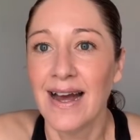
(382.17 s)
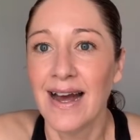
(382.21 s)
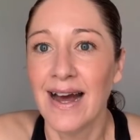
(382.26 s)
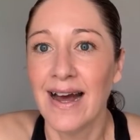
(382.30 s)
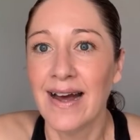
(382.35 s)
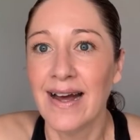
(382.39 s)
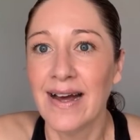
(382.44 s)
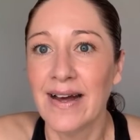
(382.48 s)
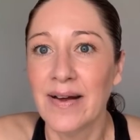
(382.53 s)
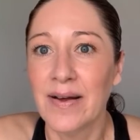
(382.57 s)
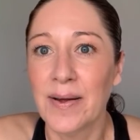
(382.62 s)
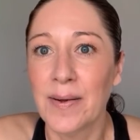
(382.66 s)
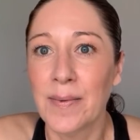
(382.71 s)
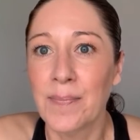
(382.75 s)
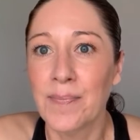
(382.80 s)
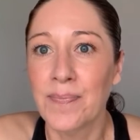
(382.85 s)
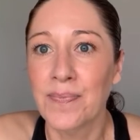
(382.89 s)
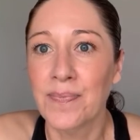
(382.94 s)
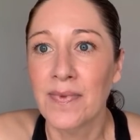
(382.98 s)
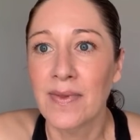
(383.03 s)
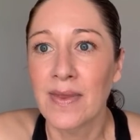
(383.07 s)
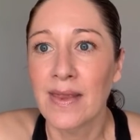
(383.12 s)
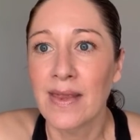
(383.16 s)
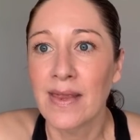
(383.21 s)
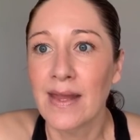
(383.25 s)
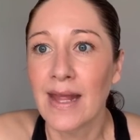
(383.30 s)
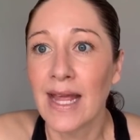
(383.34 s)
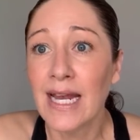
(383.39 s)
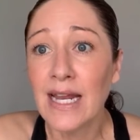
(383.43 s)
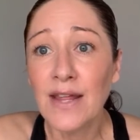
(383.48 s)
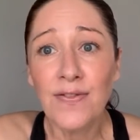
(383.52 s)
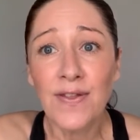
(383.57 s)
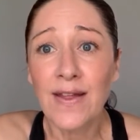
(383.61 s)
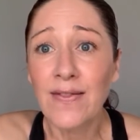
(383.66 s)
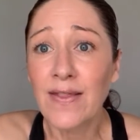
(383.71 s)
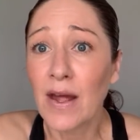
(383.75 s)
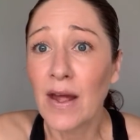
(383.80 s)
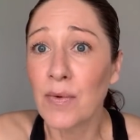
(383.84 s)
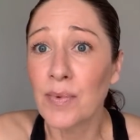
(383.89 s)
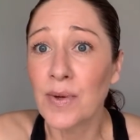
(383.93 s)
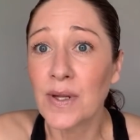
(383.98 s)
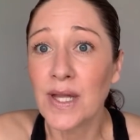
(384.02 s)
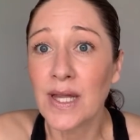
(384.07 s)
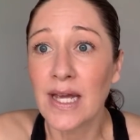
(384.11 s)
Um, anything
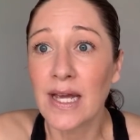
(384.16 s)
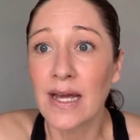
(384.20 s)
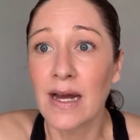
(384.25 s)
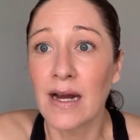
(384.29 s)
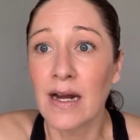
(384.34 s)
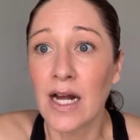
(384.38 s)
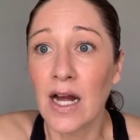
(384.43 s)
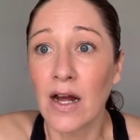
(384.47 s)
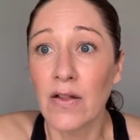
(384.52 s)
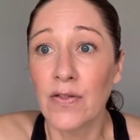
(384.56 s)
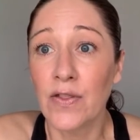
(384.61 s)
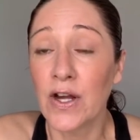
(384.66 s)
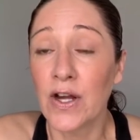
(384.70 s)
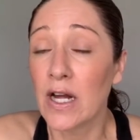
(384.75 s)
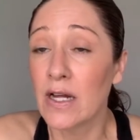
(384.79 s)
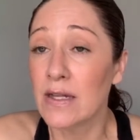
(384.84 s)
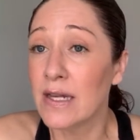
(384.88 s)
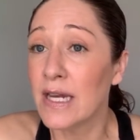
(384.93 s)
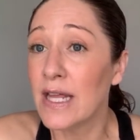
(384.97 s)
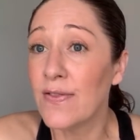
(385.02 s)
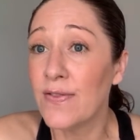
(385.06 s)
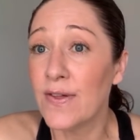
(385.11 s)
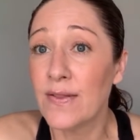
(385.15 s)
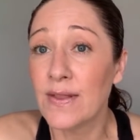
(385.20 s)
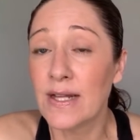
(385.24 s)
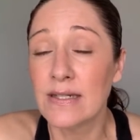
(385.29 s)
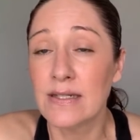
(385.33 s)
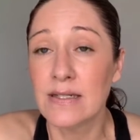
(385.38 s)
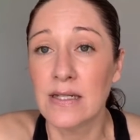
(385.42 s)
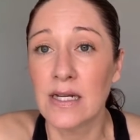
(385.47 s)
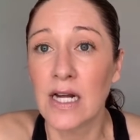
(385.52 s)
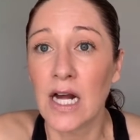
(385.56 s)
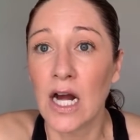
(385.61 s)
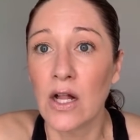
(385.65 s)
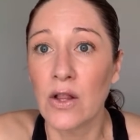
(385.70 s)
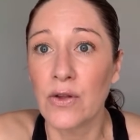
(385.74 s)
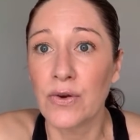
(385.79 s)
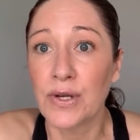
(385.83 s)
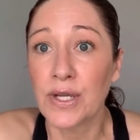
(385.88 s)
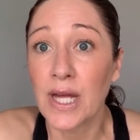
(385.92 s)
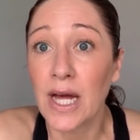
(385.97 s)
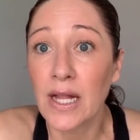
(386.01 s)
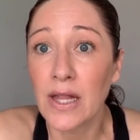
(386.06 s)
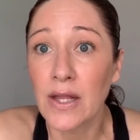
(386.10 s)
that really anything that's the
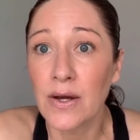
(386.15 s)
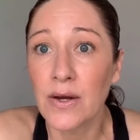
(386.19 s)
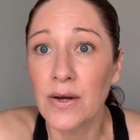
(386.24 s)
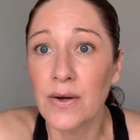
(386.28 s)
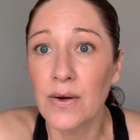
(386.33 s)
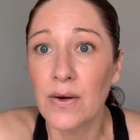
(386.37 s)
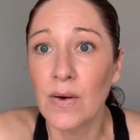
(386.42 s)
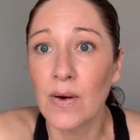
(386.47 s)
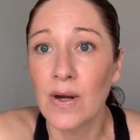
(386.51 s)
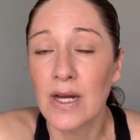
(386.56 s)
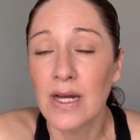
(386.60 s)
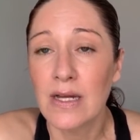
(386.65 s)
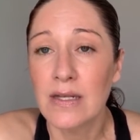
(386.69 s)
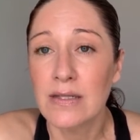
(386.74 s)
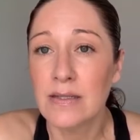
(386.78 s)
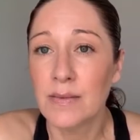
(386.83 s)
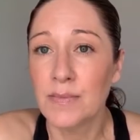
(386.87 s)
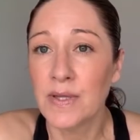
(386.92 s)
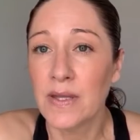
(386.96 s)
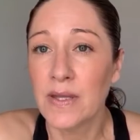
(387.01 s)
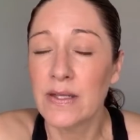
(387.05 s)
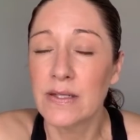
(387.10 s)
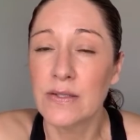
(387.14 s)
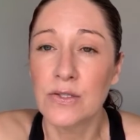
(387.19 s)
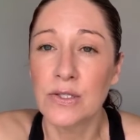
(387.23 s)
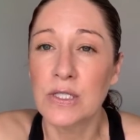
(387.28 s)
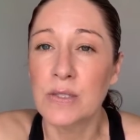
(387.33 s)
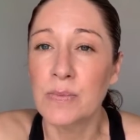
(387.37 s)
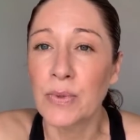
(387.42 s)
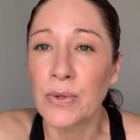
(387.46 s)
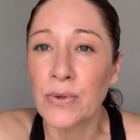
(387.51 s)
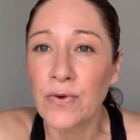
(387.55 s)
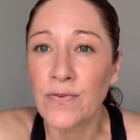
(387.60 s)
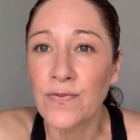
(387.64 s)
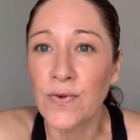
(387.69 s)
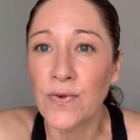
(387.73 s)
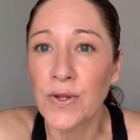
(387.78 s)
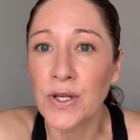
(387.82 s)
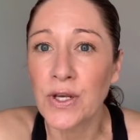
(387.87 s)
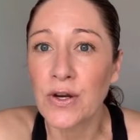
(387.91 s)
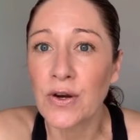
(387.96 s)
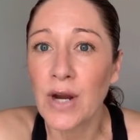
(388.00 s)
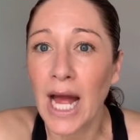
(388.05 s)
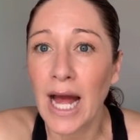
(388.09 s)
color yellow something that's just beautiful
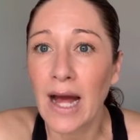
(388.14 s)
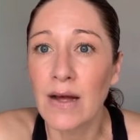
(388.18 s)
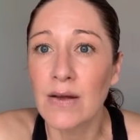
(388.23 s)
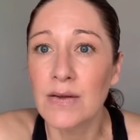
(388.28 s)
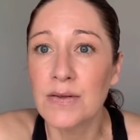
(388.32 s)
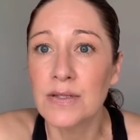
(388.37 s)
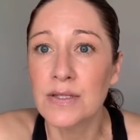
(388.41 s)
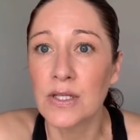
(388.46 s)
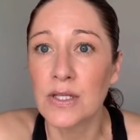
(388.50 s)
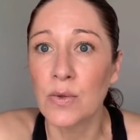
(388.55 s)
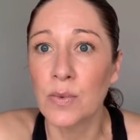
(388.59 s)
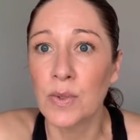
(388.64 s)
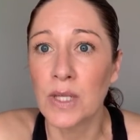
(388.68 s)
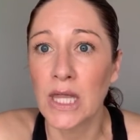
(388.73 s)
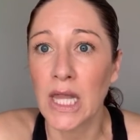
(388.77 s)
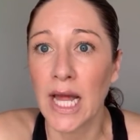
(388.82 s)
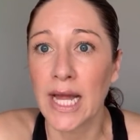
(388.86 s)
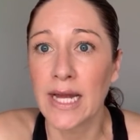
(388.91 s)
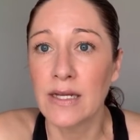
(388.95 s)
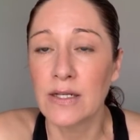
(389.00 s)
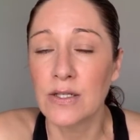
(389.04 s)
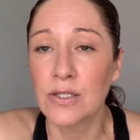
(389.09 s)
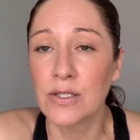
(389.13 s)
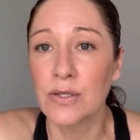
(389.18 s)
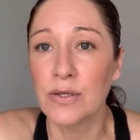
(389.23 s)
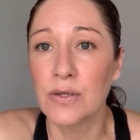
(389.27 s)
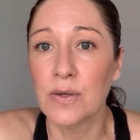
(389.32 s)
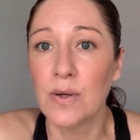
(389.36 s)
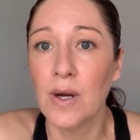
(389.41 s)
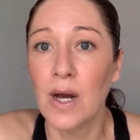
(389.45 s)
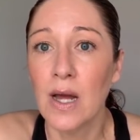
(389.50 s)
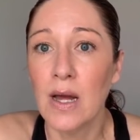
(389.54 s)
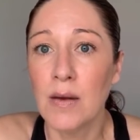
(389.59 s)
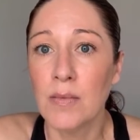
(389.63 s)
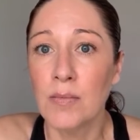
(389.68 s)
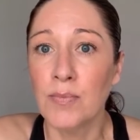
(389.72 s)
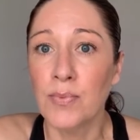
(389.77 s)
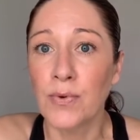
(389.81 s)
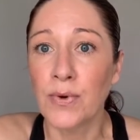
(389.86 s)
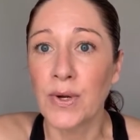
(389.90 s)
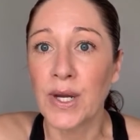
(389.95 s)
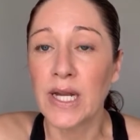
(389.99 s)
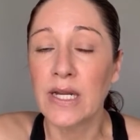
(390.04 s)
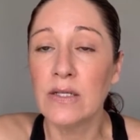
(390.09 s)
in your house that you would like to
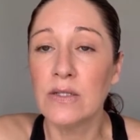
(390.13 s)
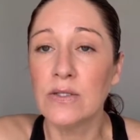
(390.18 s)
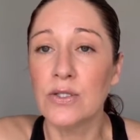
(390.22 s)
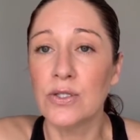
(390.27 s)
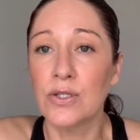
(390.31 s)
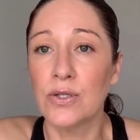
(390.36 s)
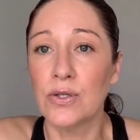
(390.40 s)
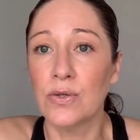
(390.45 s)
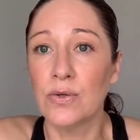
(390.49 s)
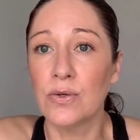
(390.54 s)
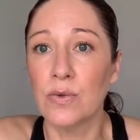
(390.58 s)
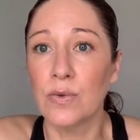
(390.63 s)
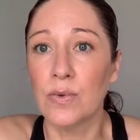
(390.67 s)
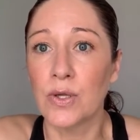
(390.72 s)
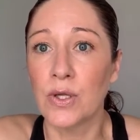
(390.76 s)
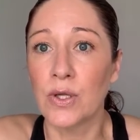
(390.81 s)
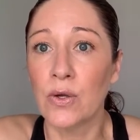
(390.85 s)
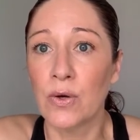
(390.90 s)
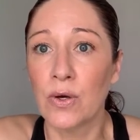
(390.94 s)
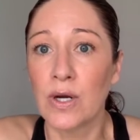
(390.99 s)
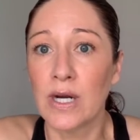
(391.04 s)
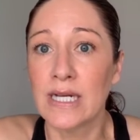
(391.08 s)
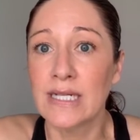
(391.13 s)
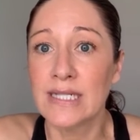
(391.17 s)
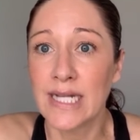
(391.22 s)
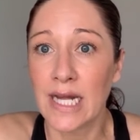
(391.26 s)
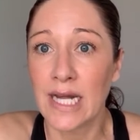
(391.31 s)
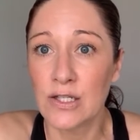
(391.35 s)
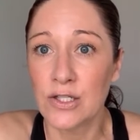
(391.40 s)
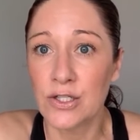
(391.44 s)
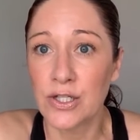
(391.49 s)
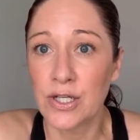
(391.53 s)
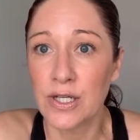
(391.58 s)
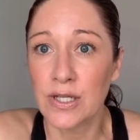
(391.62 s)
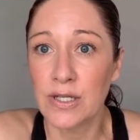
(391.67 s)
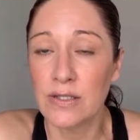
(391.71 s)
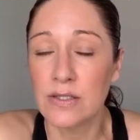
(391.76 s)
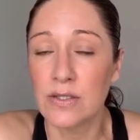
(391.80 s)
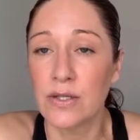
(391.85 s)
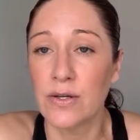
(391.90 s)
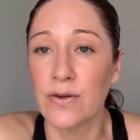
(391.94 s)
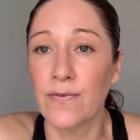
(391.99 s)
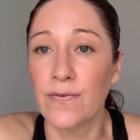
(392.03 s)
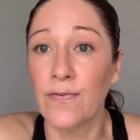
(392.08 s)
bring to your attention
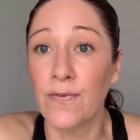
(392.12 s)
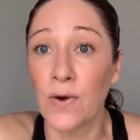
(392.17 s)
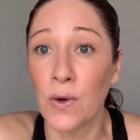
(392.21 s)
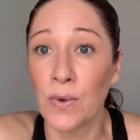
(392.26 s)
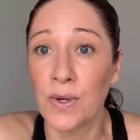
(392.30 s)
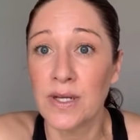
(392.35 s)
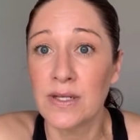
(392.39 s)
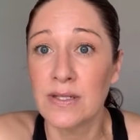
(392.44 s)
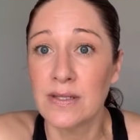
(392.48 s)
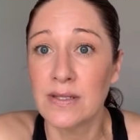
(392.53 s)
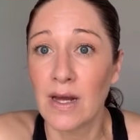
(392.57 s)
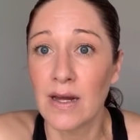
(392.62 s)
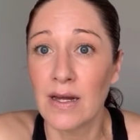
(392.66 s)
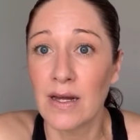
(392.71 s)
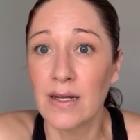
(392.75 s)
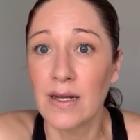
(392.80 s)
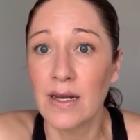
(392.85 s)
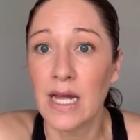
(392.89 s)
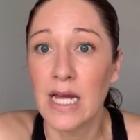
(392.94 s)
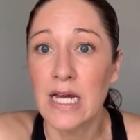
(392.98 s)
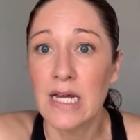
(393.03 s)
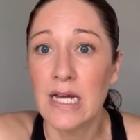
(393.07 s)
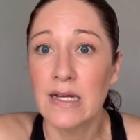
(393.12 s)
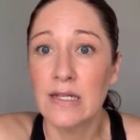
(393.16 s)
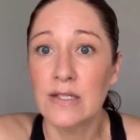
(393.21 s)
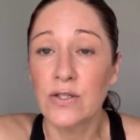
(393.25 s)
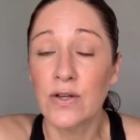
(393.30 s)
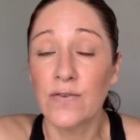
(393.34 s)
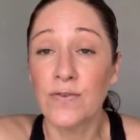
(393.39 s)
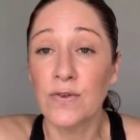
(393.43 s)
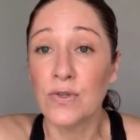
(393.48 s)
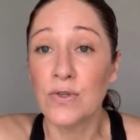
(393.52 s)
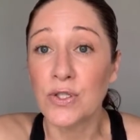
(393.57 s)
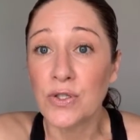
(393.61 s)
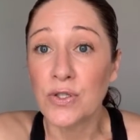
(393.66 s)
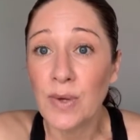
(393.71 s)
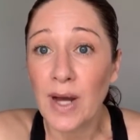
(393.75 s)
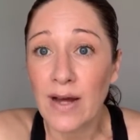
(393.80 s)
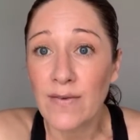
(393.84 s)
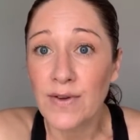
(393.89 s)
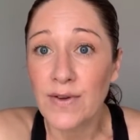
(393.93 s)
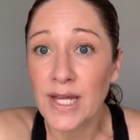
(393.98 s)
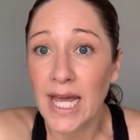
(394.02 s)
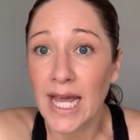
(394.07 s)
to focus on so if you do
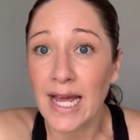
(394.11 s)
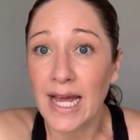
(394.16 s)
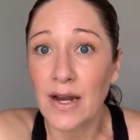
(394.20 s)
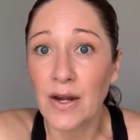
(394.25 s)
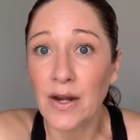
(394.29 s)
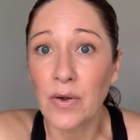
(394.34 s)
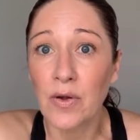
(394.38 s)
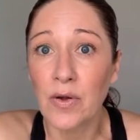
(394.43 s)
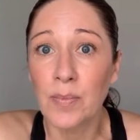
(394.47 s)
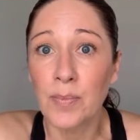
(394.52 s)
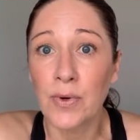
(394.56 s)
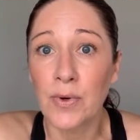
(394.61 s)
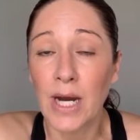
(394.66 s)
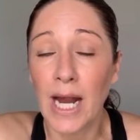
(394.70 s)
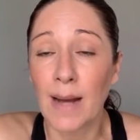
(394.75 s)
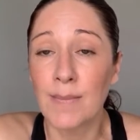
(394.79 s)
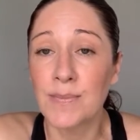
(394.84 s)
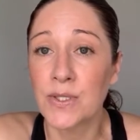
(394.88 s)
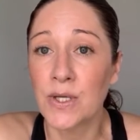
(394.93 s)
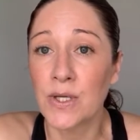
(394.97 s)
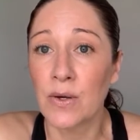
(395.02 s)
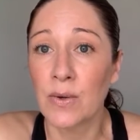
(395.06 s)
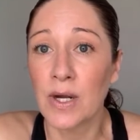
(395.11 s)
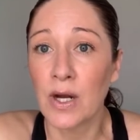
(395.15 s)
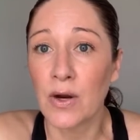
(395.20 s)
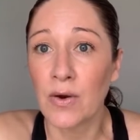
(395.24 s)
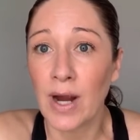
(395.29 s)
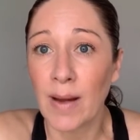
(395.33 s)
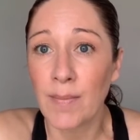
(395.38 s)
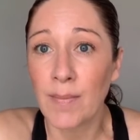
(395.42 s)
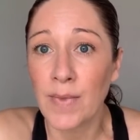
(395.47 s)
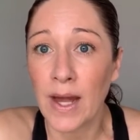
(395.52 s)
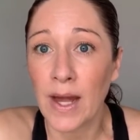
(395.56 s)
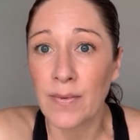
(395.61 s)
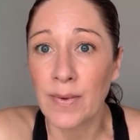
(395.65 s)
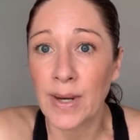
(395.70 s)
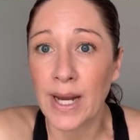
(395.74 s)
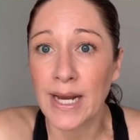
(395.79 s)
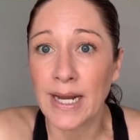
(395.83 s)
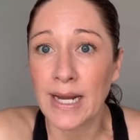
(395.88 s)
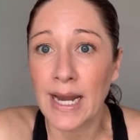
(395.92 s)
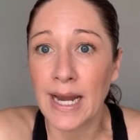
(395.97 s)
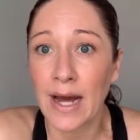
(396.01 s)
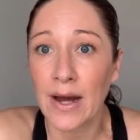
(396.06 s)
have a candle perhaps go and grab that
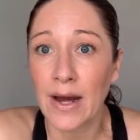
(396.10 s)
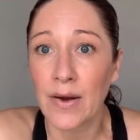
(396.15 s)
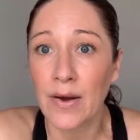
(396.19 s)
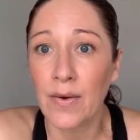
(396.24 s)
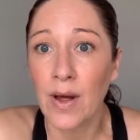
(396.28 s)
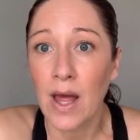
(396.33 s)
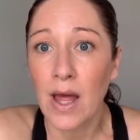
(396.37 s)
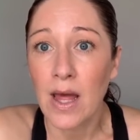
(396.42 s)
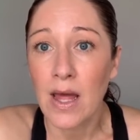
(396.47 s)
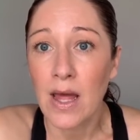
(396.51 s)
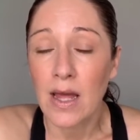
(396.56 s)
right now